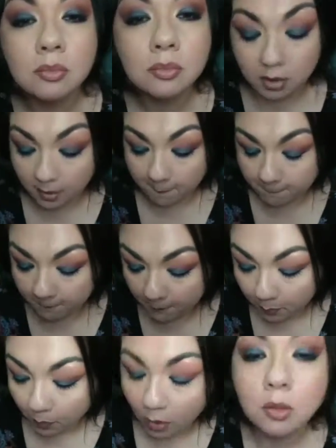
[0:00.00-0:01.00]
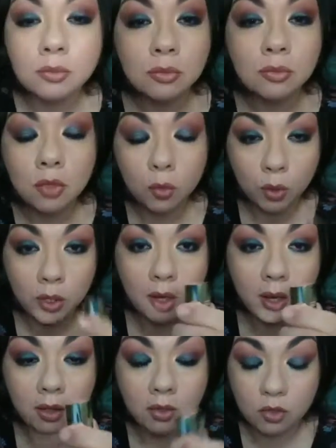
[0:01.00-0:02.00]
Like that. And then we're going
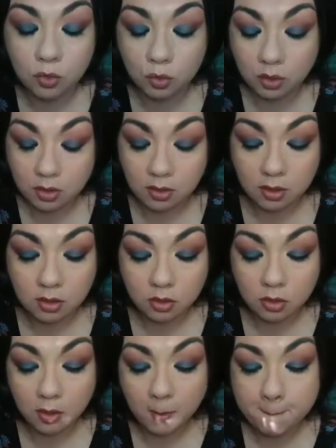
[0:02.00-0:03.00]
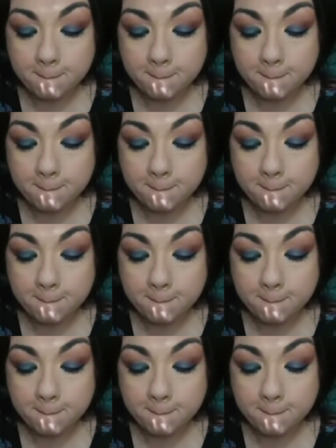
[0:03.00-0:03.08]
to add this one in the center.